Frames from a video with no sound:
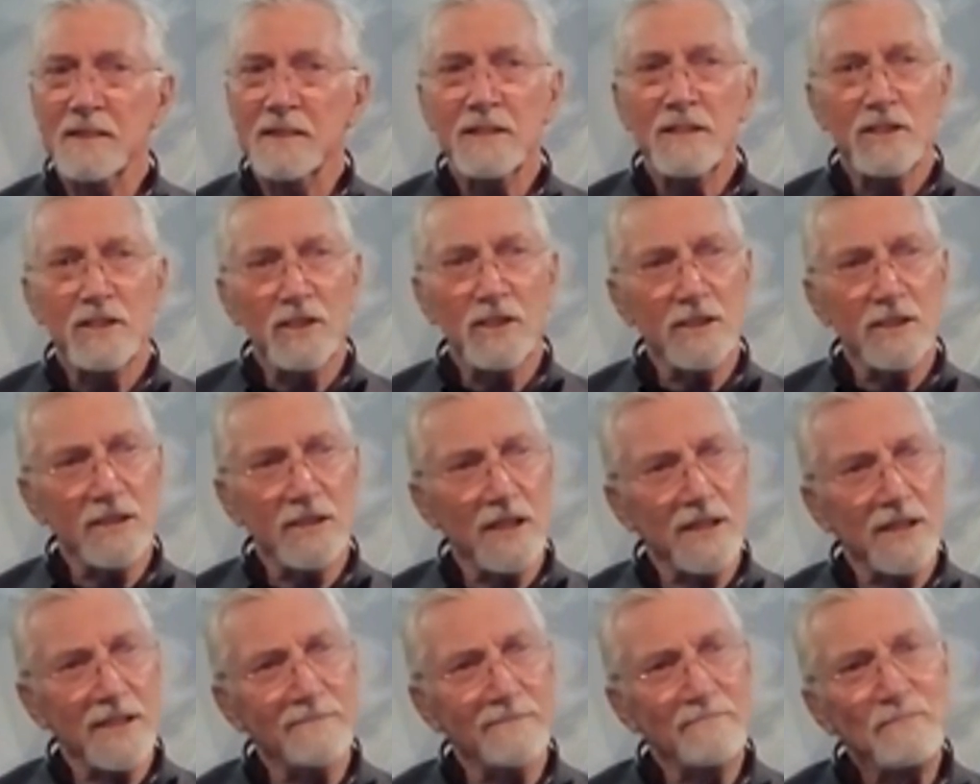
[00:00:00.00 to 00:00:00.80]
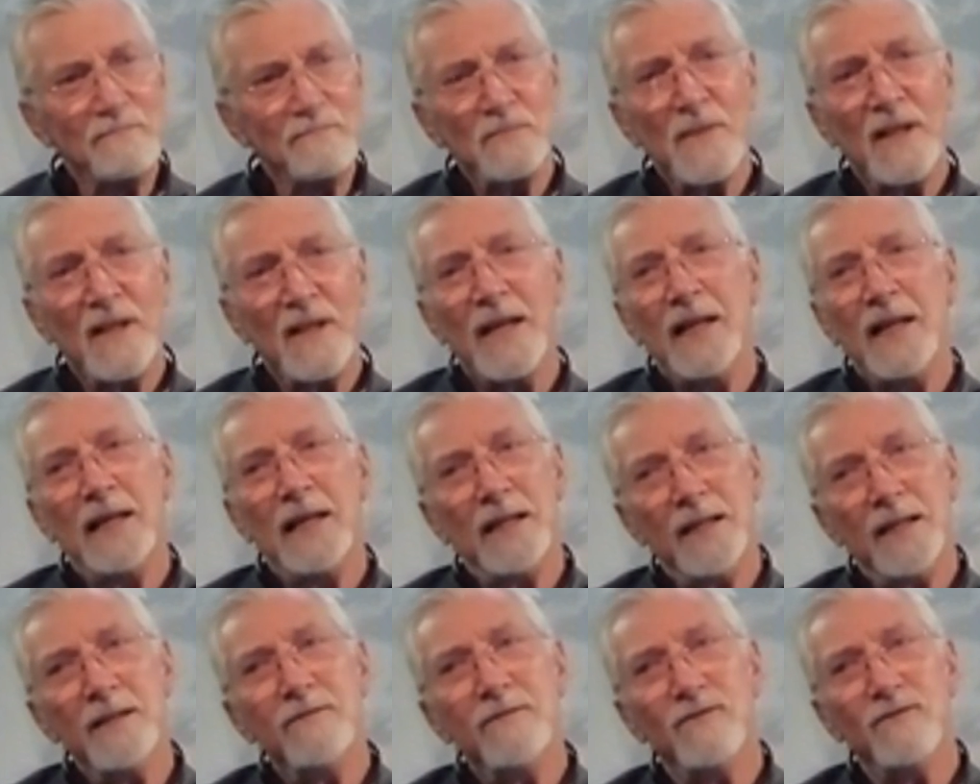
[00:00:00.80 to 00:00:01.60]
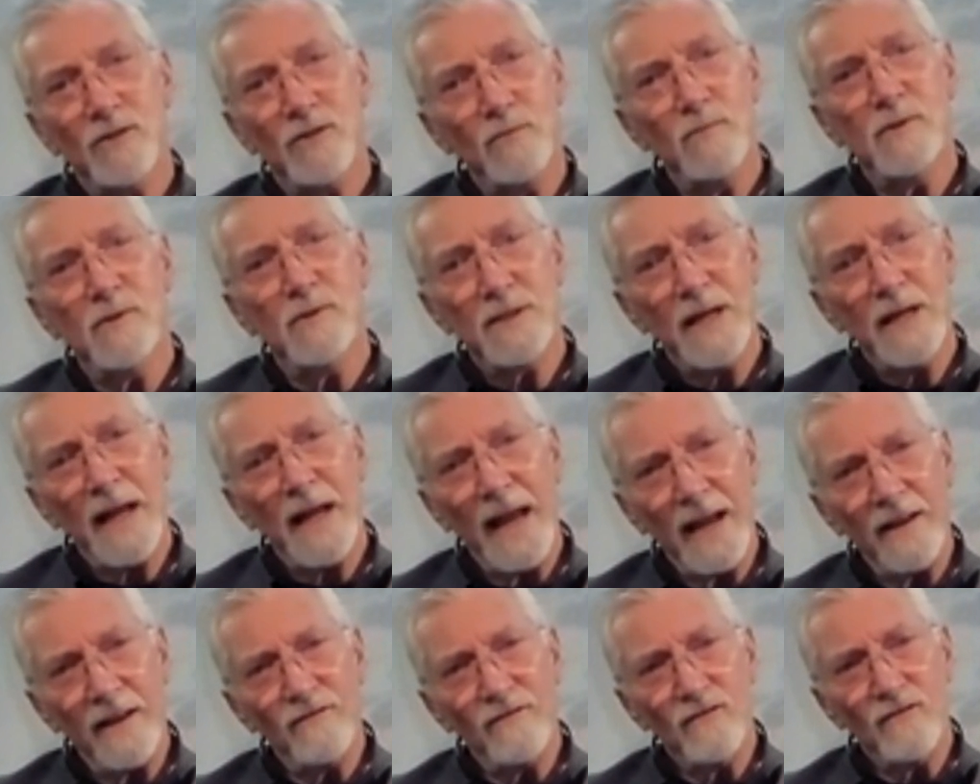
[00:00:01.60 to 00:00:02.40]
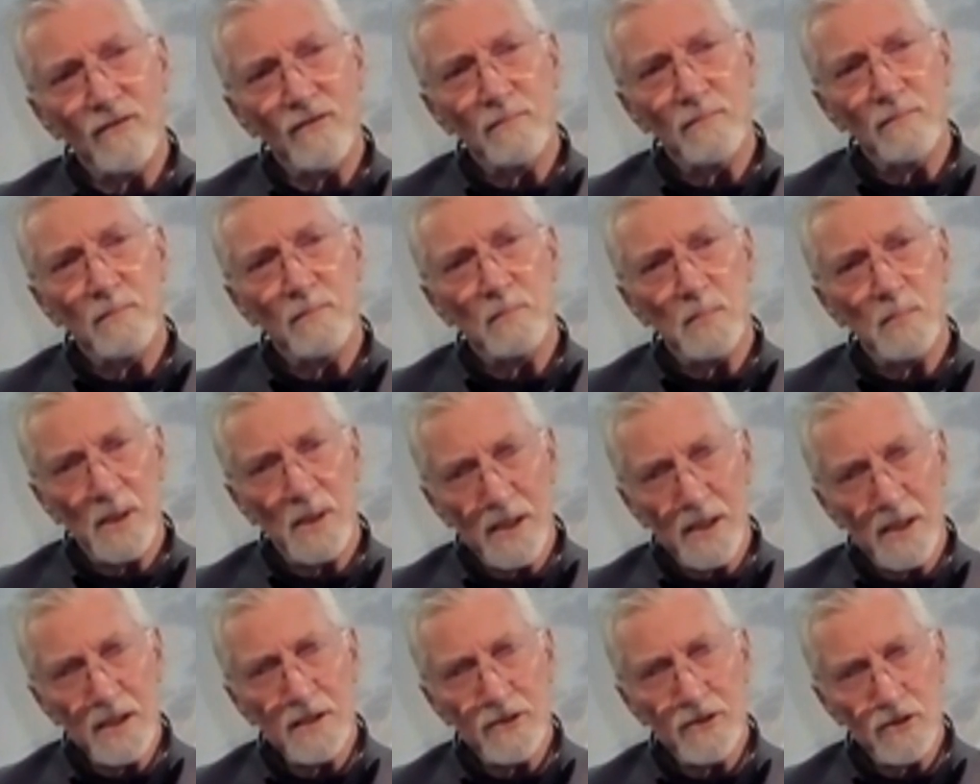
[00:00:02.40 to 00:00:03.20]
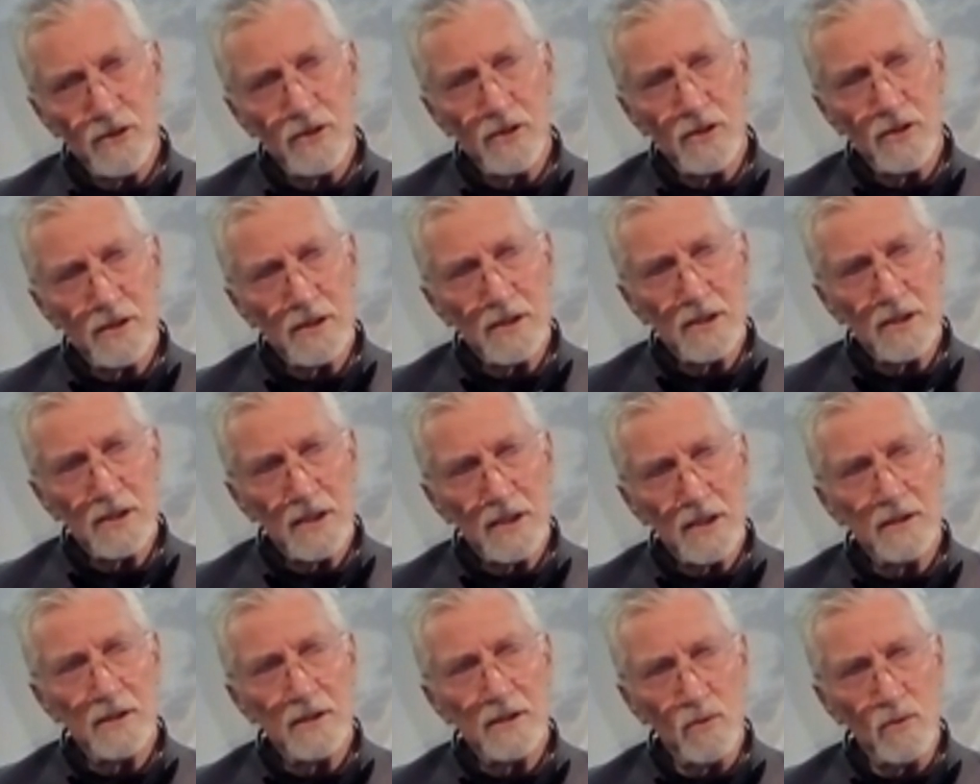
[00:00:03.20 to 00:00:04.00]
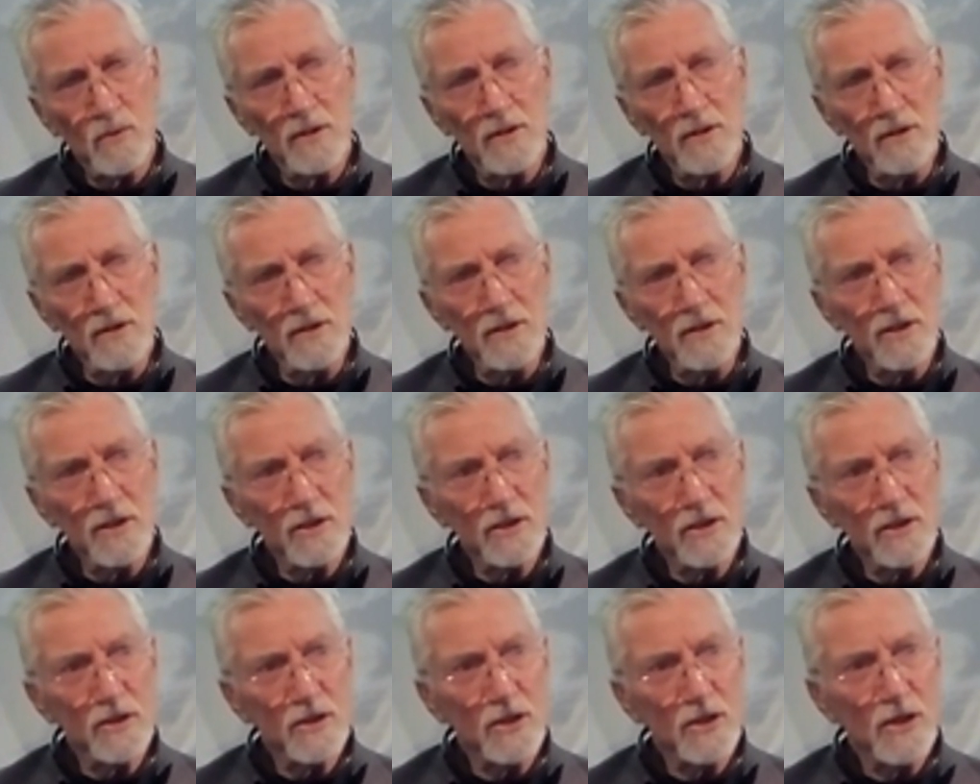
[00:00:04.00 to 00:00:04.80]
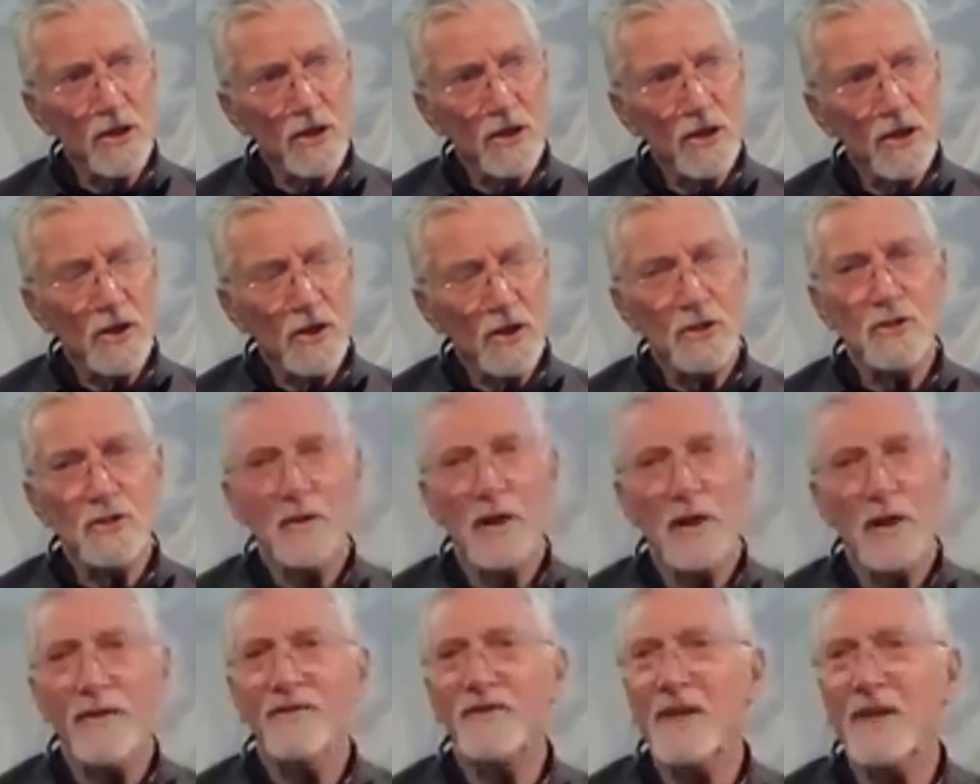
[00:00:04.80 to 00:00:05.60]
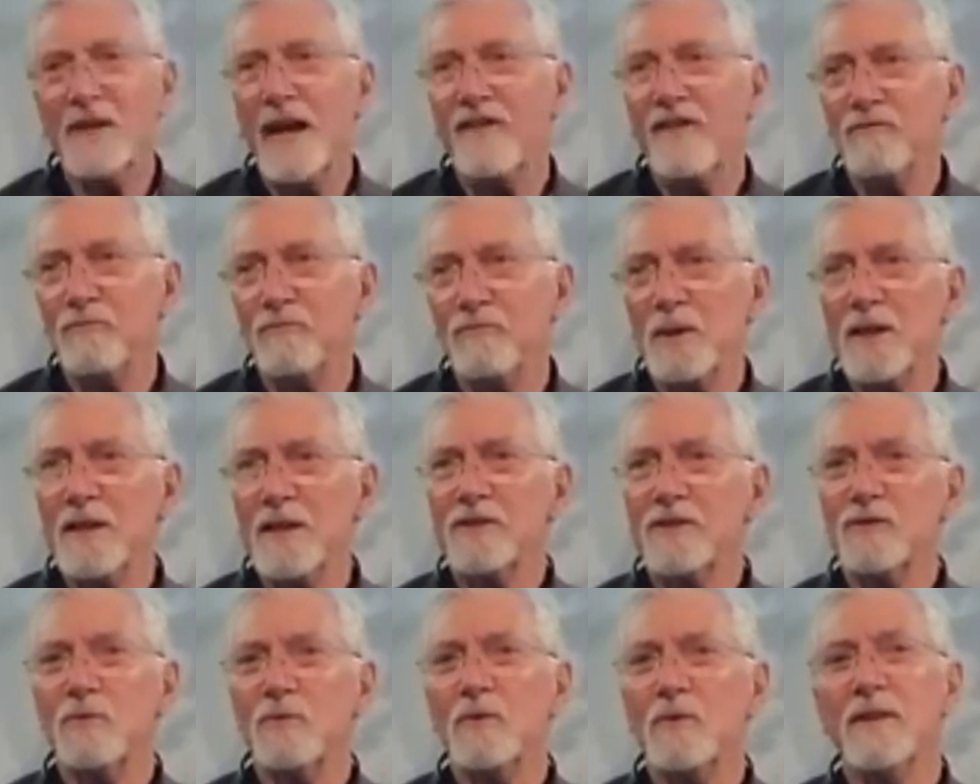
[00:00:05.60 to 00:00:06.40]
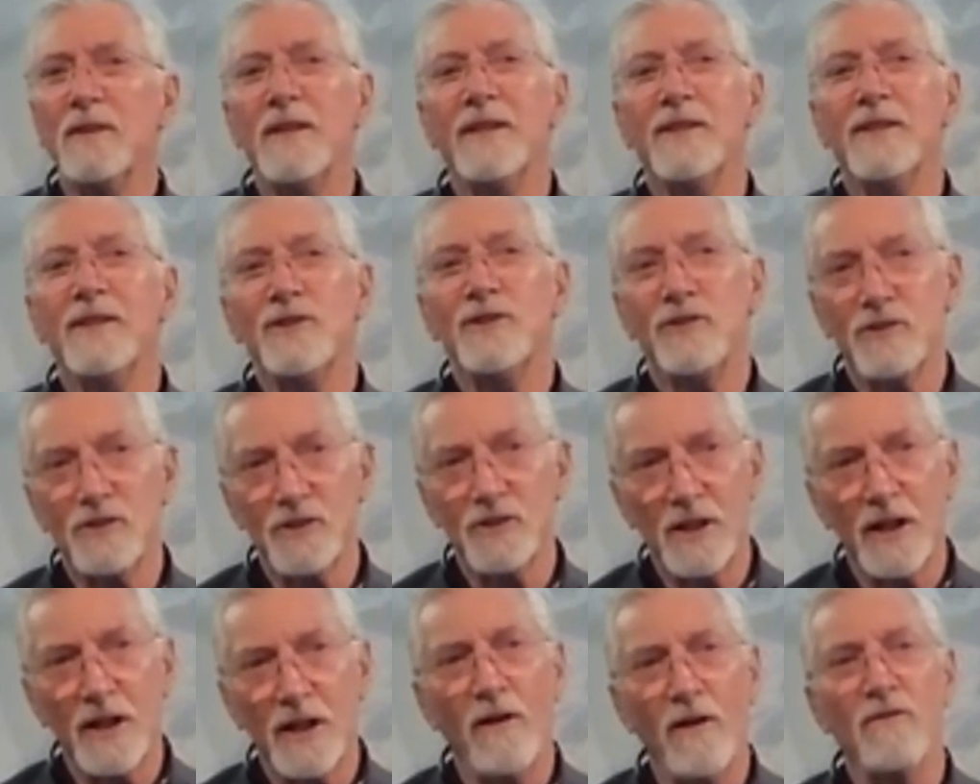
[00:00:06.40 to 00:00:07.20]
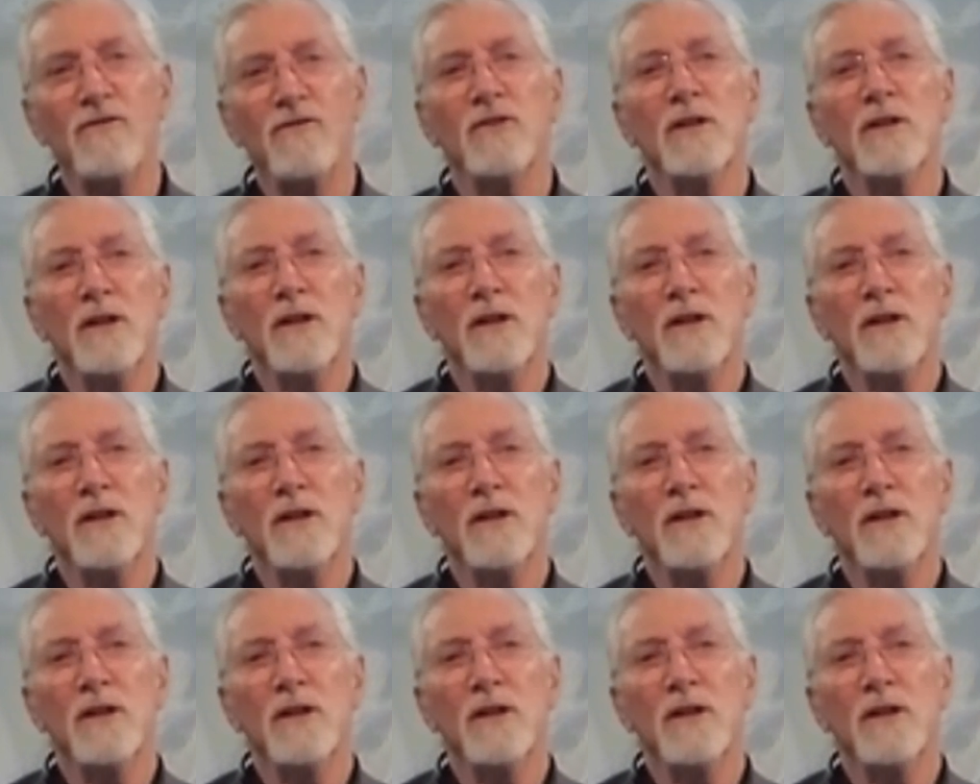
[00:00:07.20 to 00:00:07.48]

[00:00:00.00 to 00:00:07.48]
She said, if you want to have peace in the world, you have to have peace within yourself